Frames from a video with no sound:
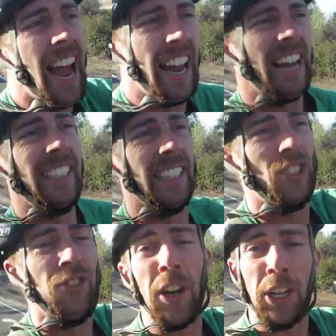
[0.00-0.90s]
and as his
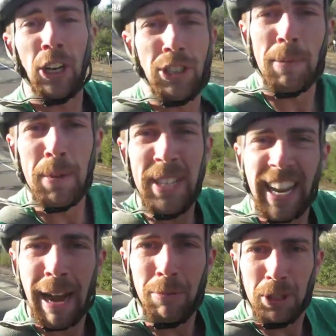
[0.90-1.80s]
foot goes up and
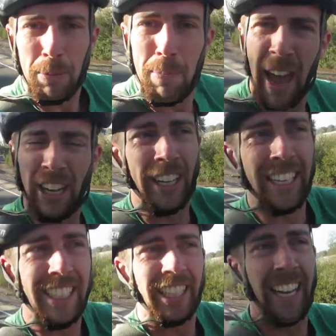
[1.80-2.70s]
down with the pedaling,
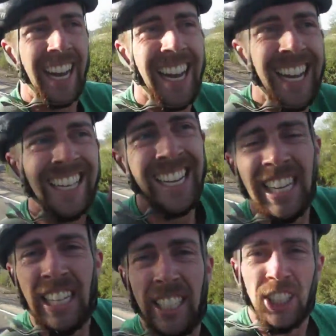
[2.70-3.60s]
it's gonna
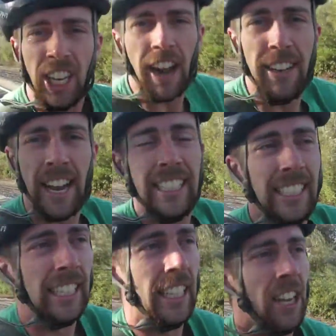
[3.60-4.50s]
shine
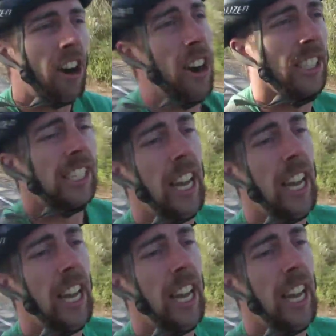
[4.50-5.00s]
nicely to the cars.